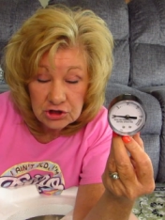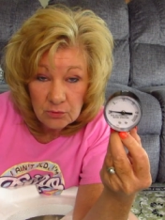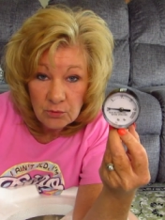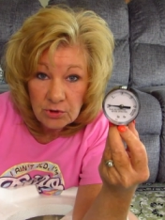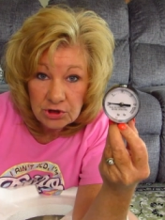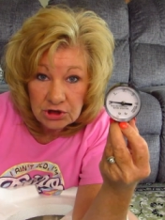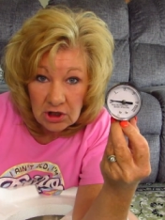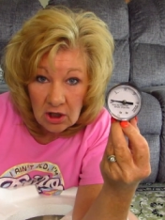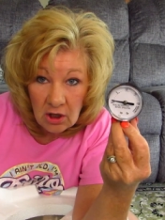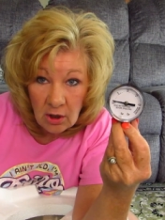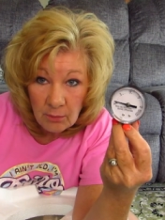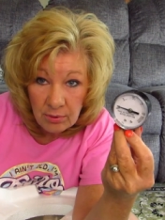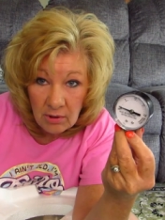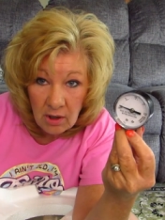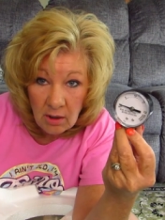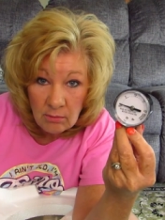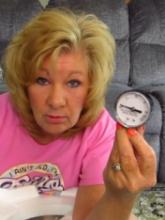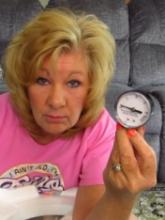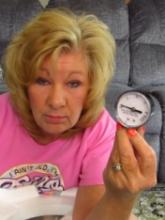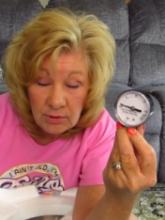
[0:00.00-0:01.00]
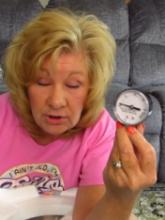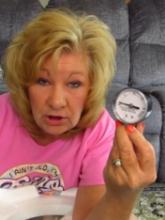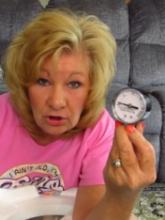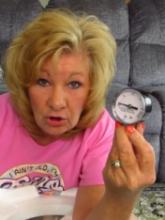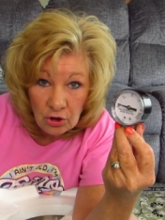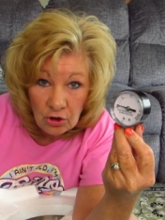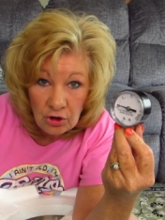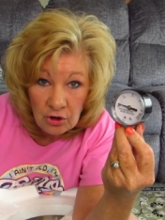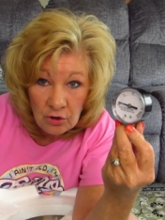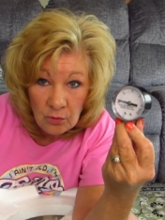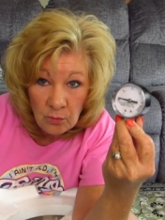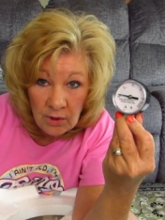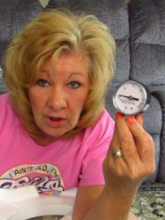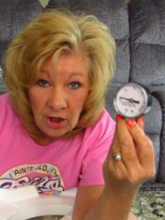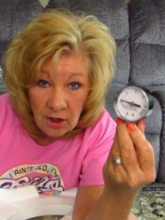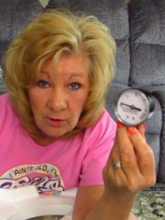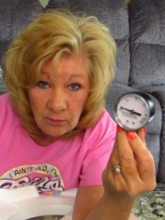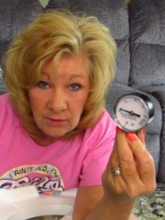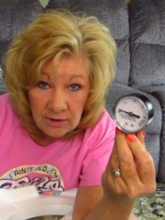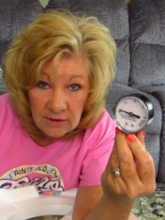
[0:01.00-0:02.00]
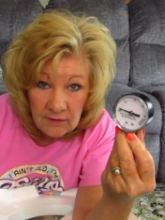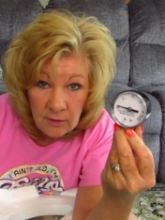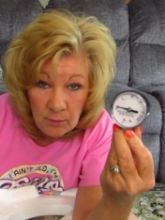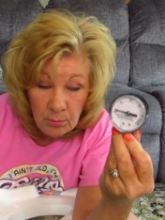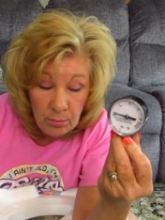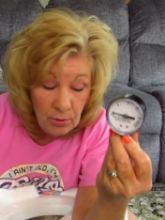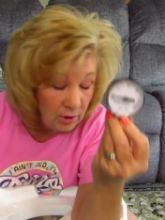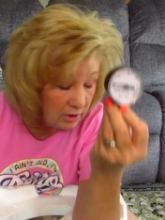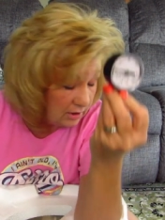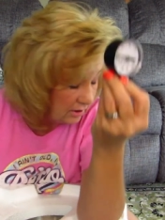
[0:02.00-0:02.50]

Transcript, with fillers: which I'll probably learn when I read the book.